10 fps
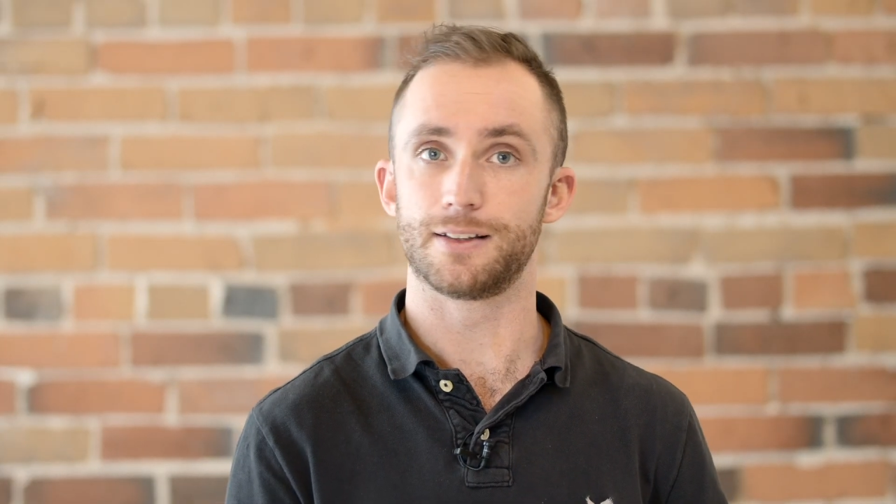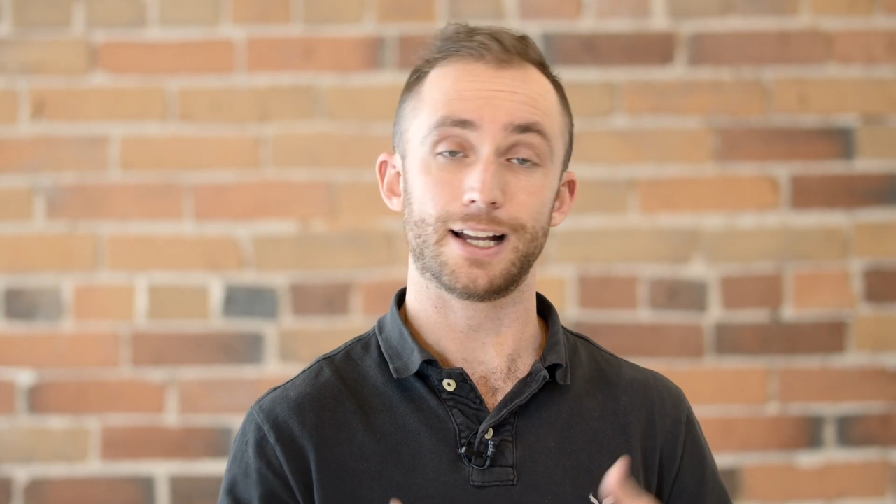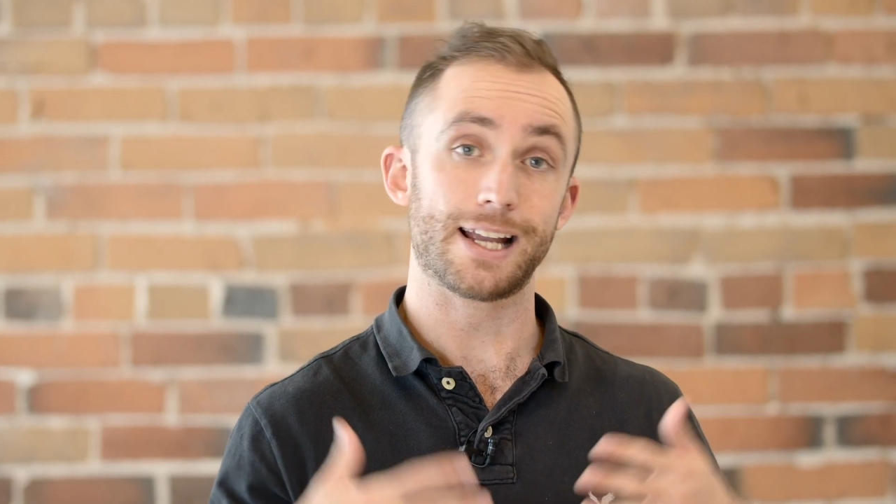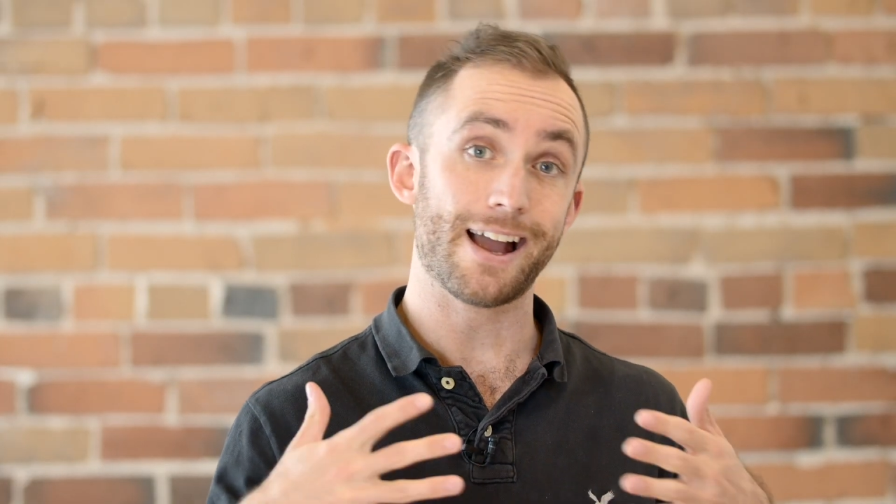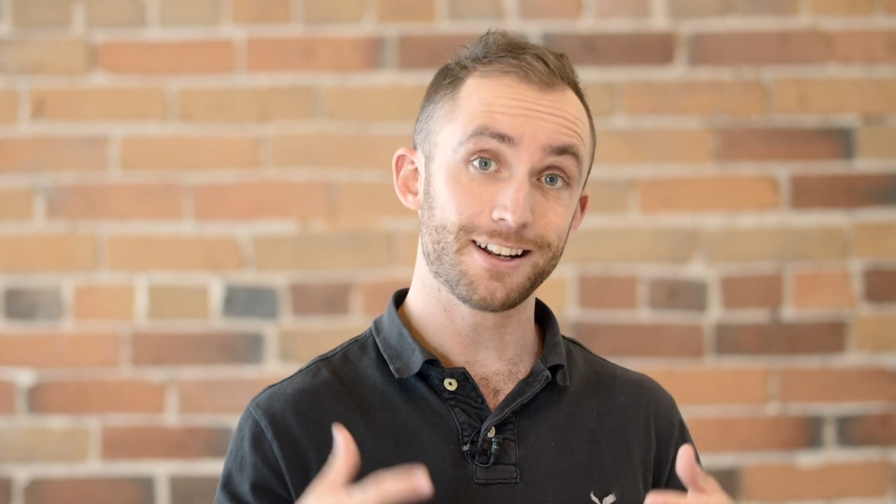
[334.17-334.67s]

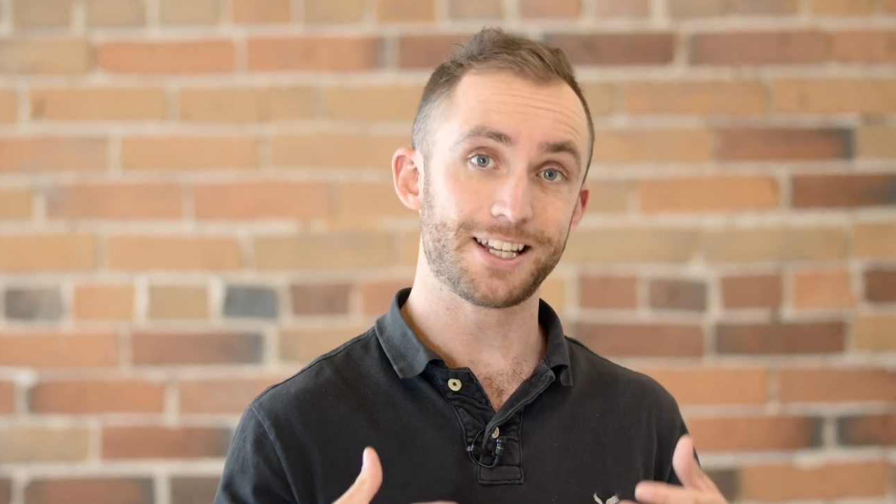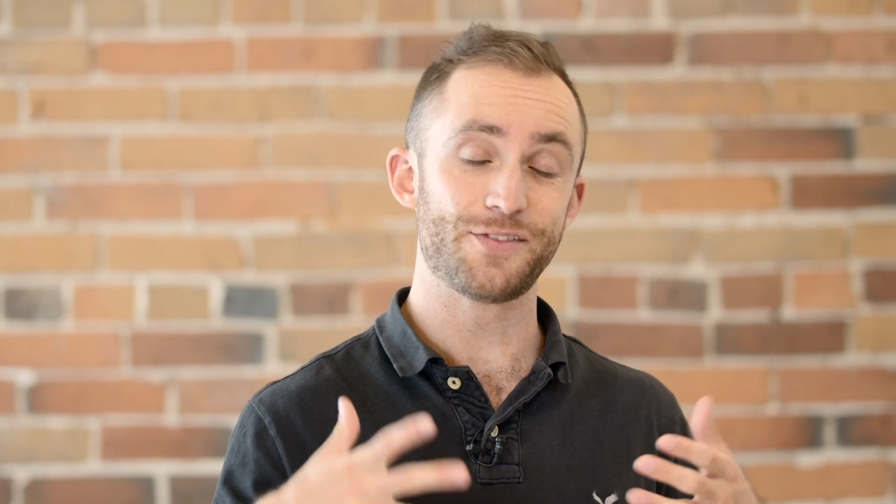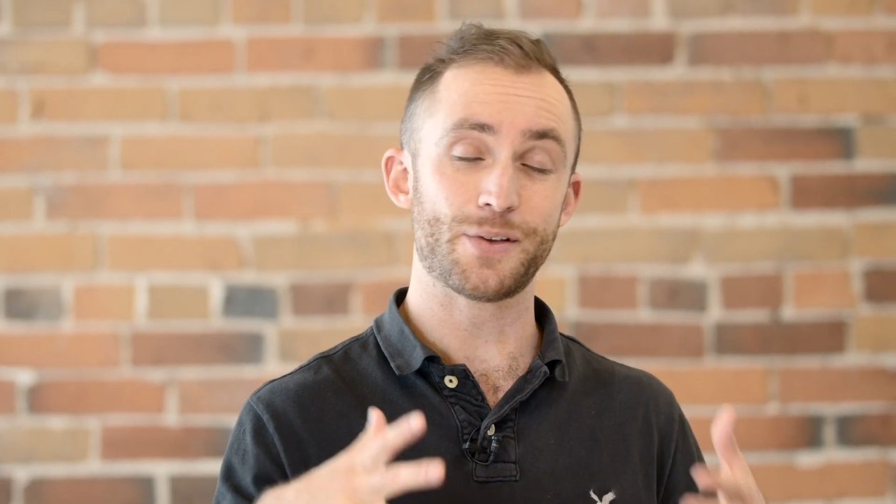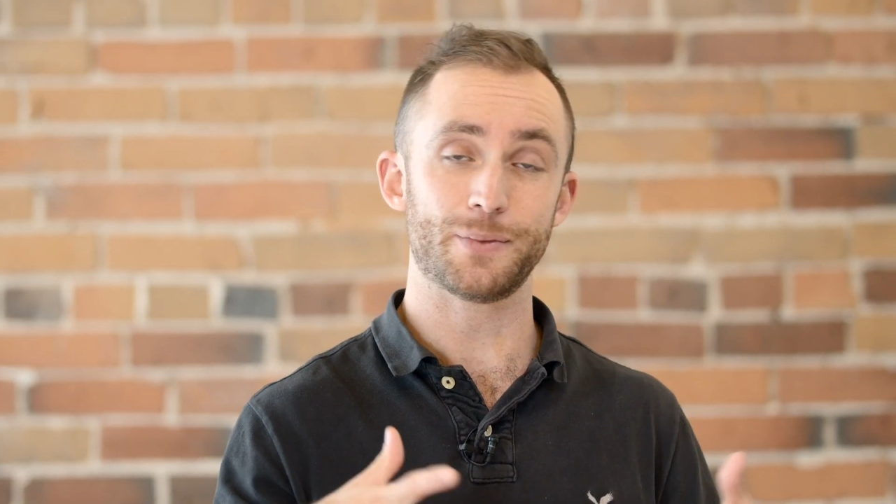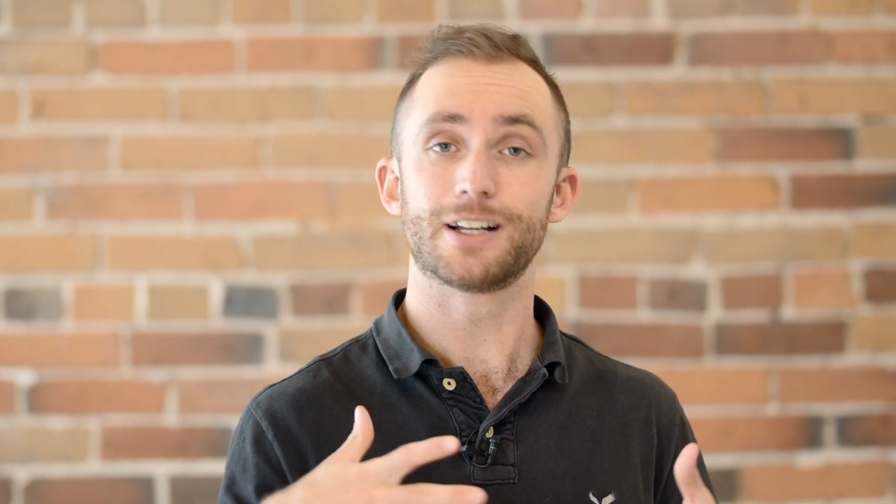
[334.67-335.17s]
again,
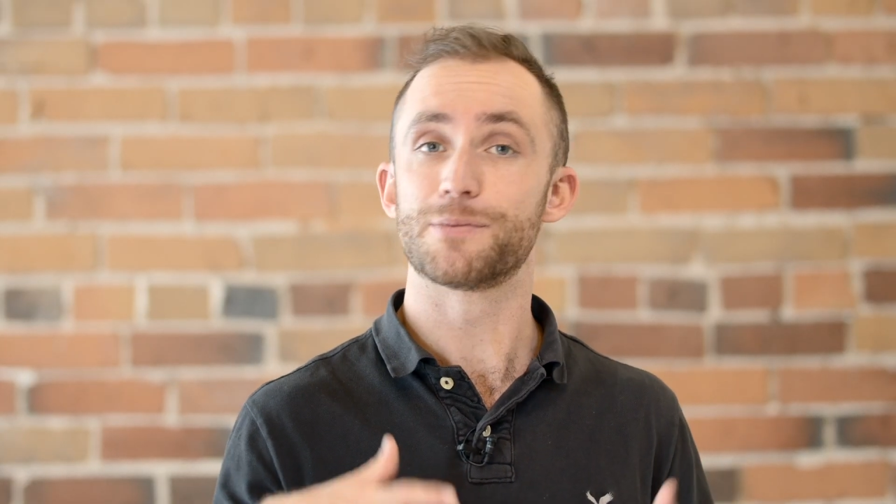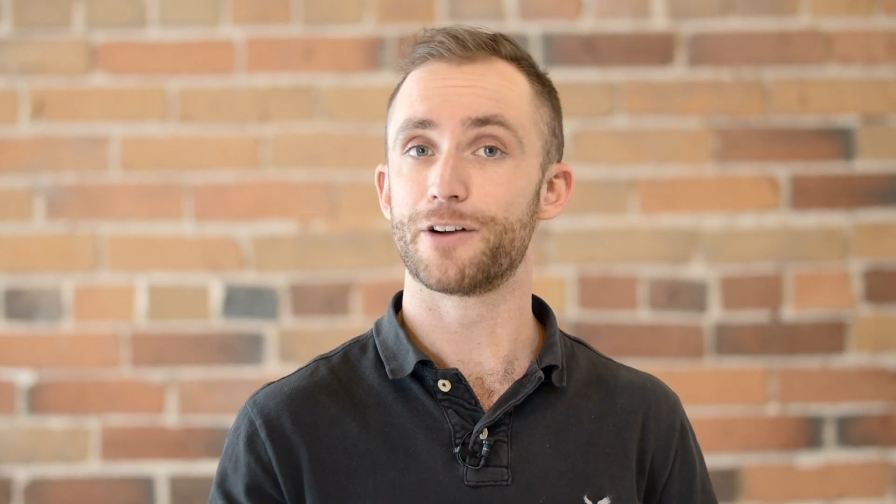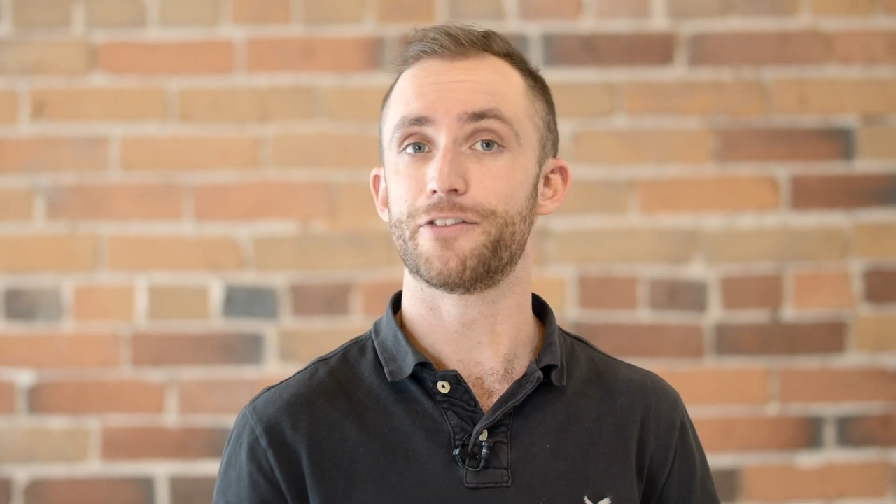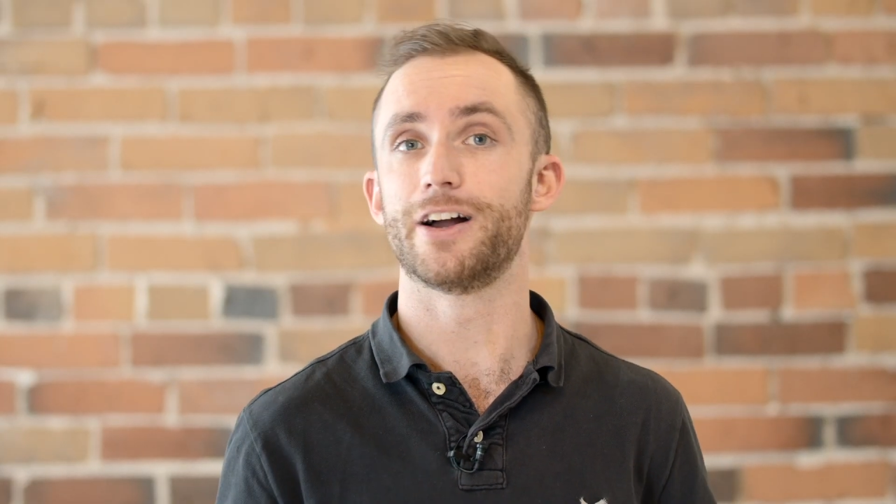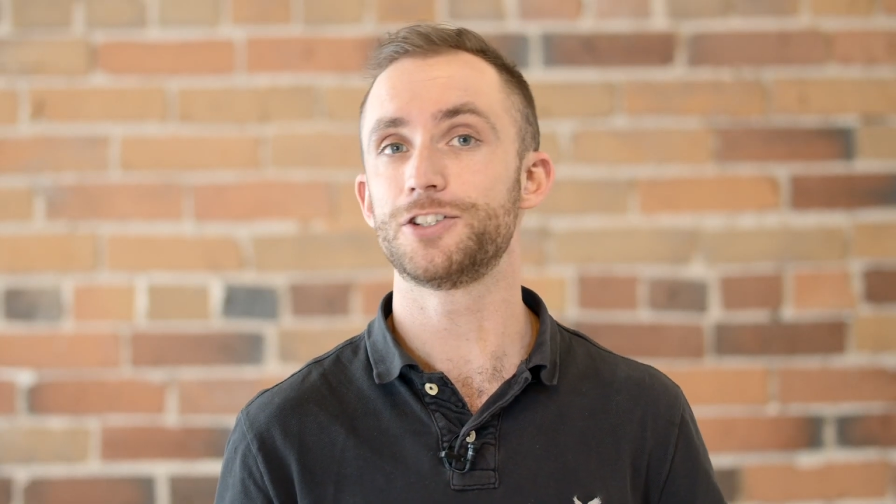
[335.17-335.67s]
keep them looking
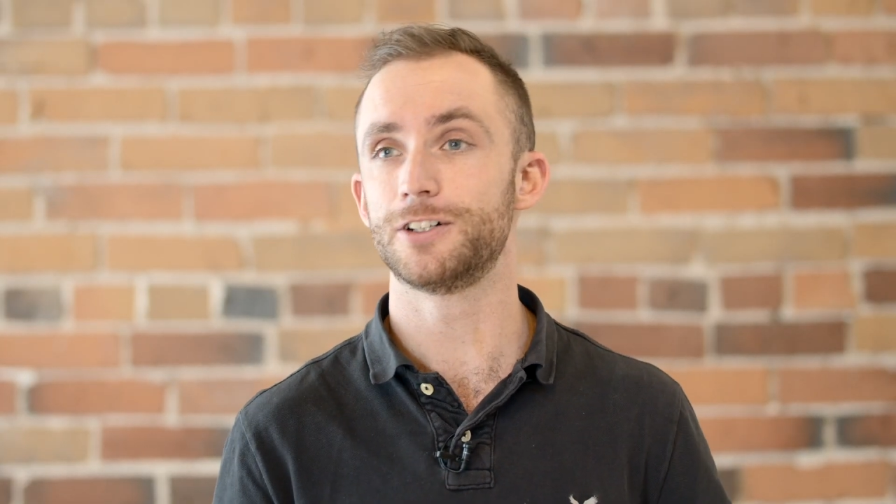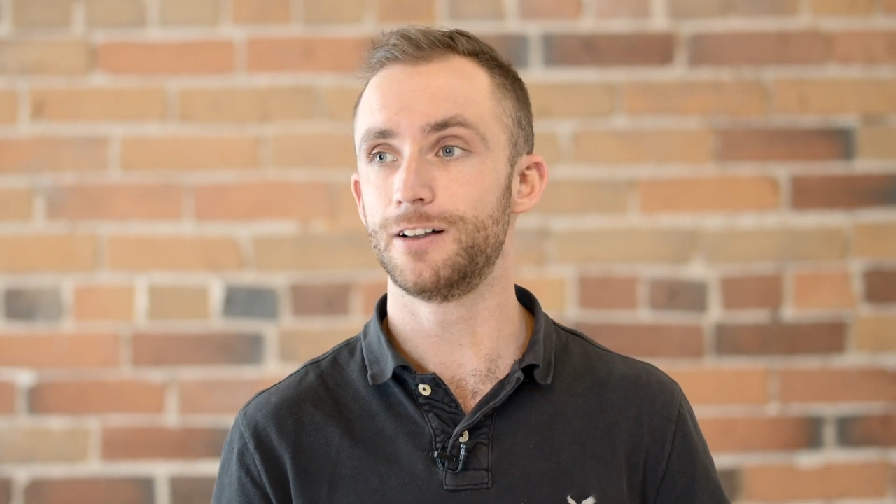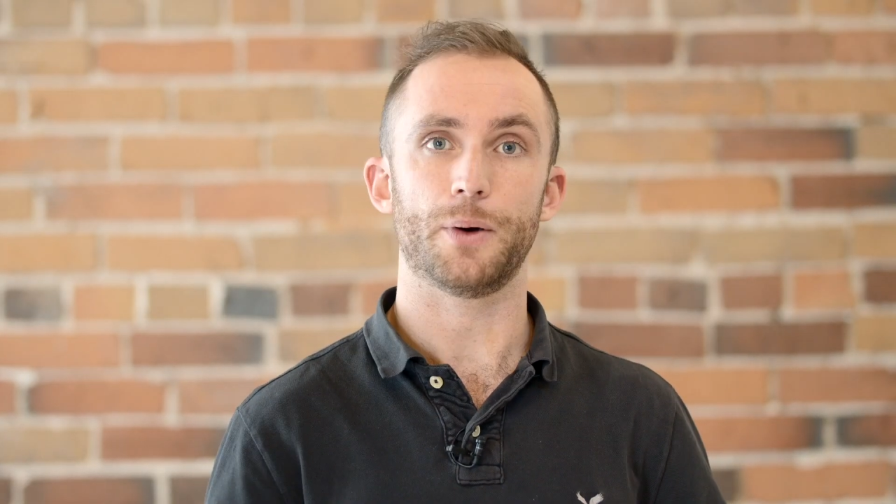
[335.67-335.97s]
professional.